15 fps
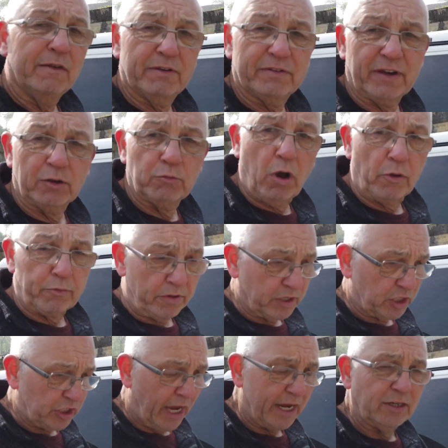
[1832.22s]
We've had a walk around
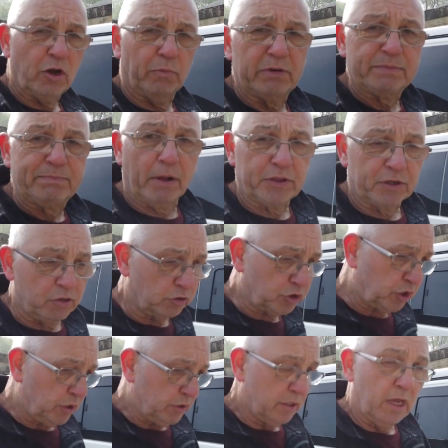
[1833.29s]
the site. Nobody's bothered
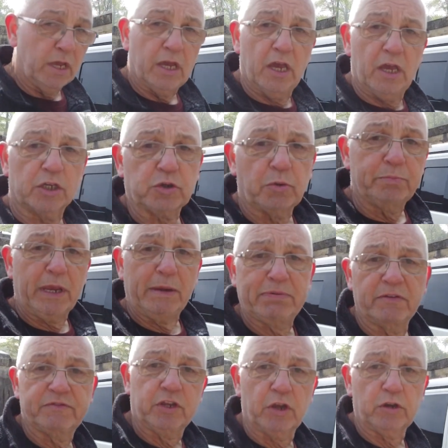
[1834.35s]
us. Uh, some
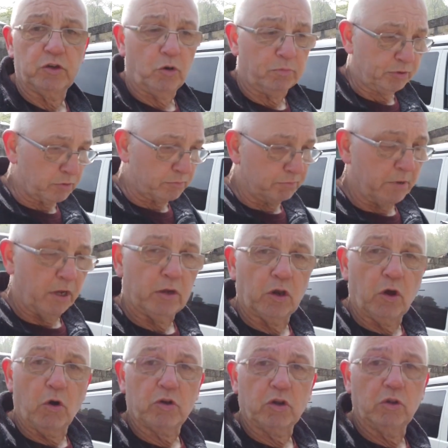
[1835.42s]
people have turned up, some uh,
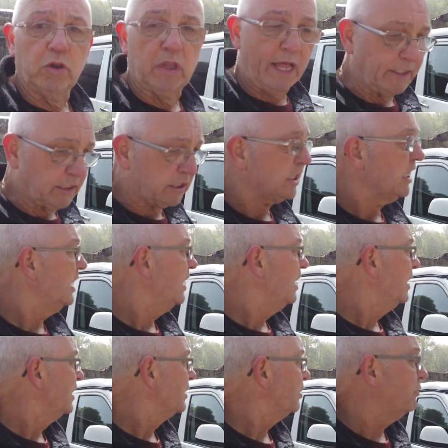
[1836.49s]
local lads,
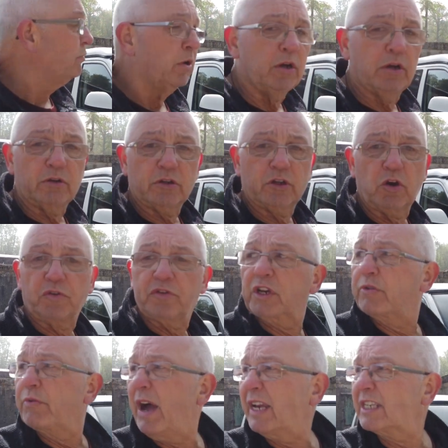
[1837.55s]
to uh, cut
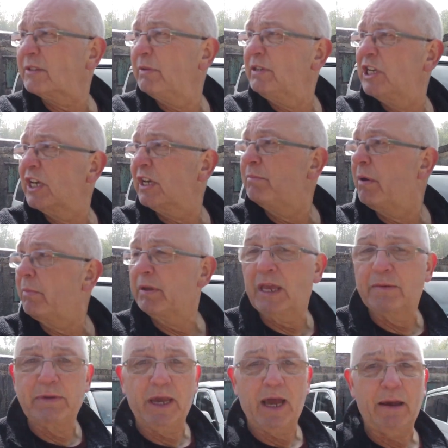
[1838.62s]
the grass, which you can probably
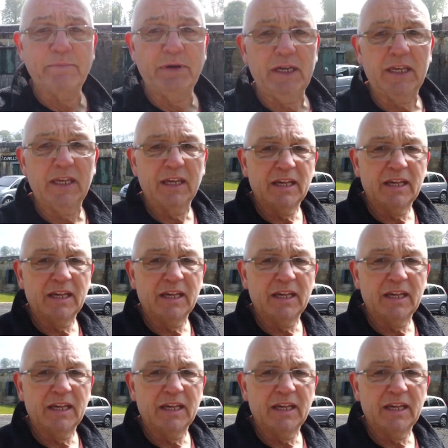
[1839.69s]
hear behind me.